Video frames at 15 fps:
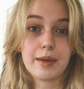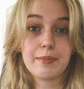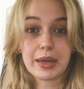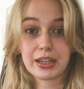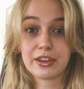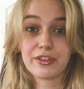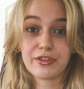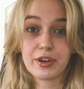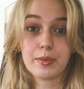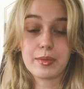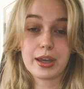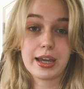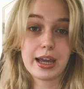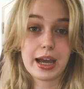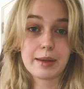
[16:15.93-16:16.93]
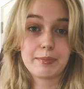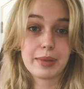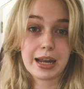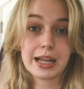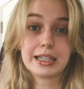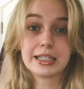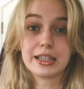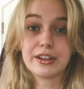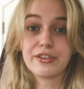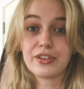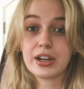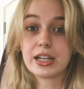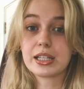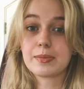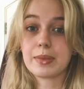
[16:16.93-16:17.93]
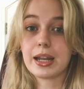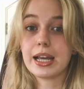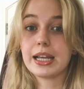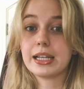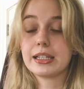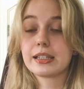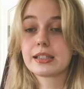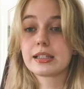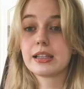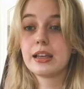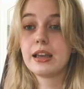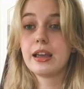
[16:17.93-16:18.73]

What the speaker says: make the film that I had planned in the first place.